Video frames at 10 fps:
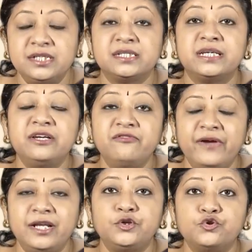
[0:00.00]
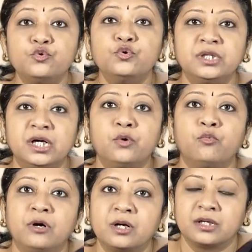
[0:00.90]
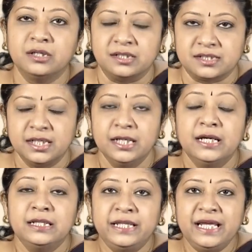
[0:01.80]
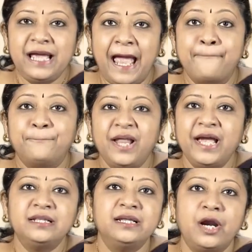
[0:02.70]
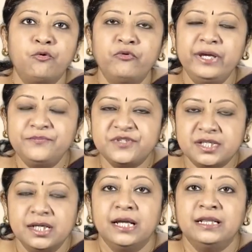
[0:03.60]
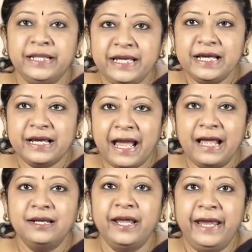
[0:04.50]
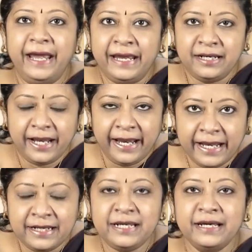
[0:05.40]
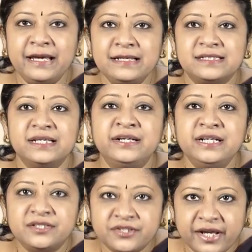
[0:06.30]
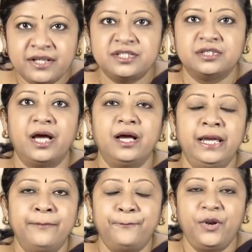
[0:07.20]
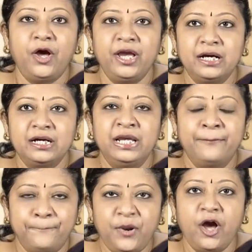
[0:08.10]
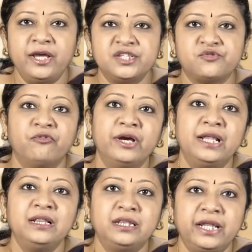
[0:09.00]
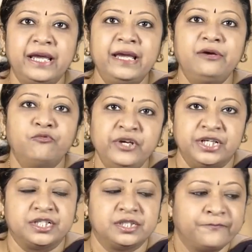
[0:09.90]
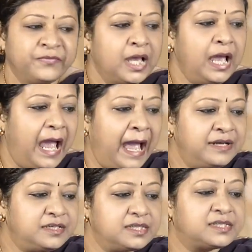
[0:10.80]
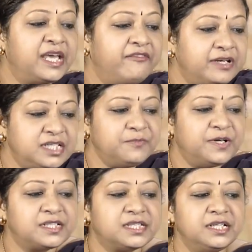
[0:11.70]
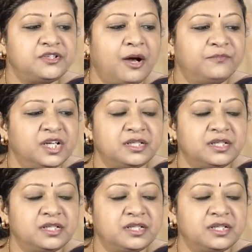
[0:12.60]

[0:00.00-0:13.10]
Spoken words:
given to the workers. They apply their whims. They can in any case retrench the employees when they wish. And 70% of the